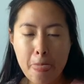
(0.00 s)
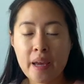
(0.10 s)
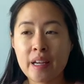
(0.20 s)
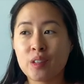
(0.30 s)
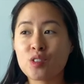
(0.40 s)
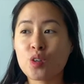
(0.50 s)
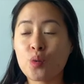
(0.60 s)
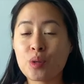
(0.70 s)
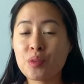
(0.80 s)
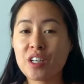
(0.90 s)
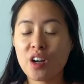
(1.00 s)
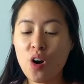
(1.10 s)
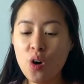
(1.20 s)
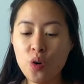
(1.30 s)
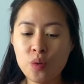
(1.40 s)
And so when we got
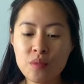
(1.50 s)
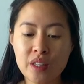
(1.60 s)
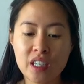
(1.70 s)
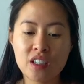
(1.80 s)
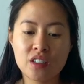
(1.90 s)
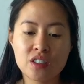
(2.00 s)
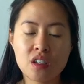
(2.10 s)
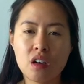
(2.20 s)
home, there's